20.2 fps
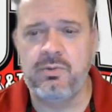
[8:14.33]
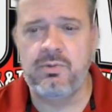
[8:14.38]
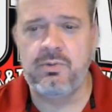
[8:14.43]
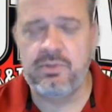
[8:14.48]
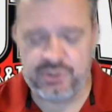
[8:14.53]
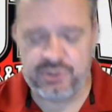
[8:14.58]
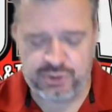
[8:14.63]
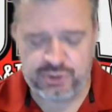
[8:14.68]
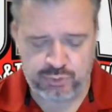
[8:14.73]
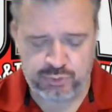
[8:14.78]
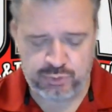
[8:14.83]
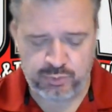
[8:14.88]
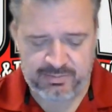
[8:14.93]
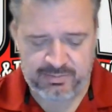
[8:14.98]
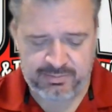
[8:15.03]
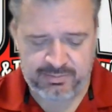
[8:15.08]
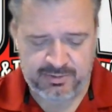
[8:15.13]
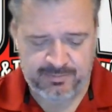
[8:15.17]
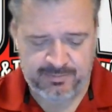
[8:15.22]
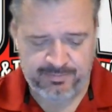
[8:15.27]

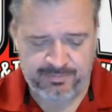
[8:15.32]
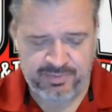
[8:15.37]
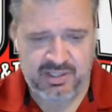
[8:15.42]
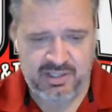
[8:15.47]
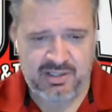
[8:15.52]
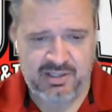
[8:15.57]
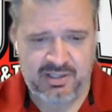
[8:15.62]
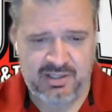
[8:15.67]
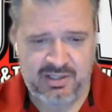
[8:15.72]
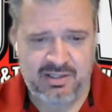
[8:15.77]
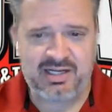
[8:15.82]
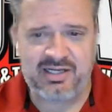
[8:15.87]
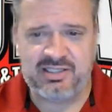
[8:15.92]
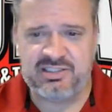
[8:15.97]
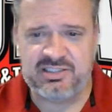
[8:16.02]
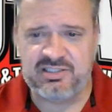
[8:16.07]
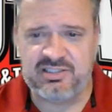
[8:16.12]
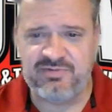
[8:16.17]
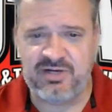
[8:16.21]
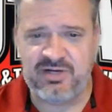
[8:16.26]
Sweep. That
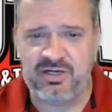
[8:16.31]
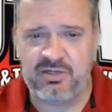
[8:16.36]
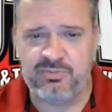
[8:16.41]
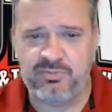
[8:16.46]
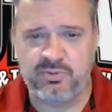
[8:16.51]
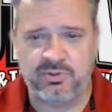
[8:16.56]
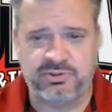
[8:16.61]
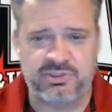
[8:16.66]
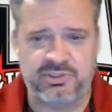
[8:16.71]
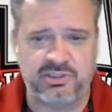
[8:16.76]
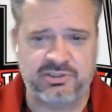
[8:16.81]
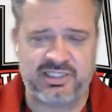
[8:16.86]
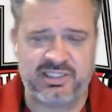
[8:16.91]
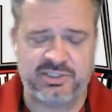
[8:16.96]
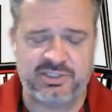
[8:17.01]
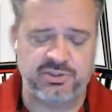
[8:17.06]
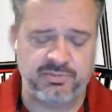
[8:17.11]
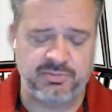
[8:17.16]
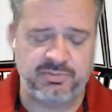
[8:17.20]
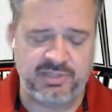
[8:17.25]
is the final pull, so there's
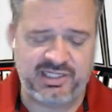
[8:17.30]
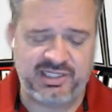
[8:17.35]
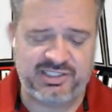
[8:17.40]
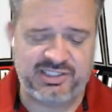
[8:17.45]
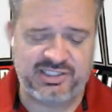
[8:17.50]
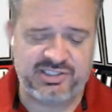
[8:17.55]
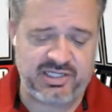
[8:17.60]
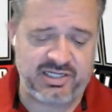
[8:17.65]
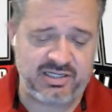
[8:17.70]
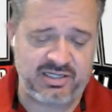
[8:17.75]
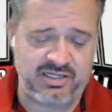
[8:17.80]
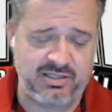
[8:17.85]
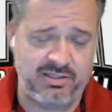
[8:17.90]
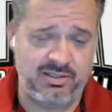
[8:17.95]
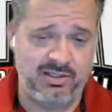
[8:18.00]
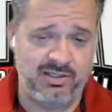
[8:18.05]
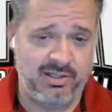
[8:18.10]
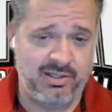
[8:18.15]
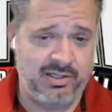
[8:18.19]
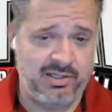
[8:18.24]
extra monies there.
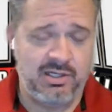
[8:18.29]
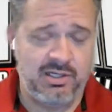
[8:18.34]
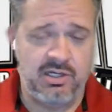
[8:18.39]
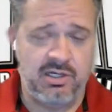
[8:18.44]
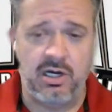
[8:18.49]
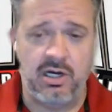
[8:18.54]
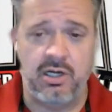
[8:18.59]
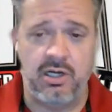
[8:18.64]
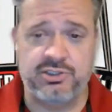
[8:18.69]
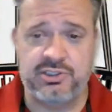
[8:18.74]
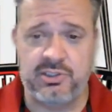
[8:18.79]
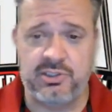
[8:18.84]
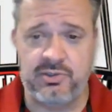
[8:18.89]
Also, a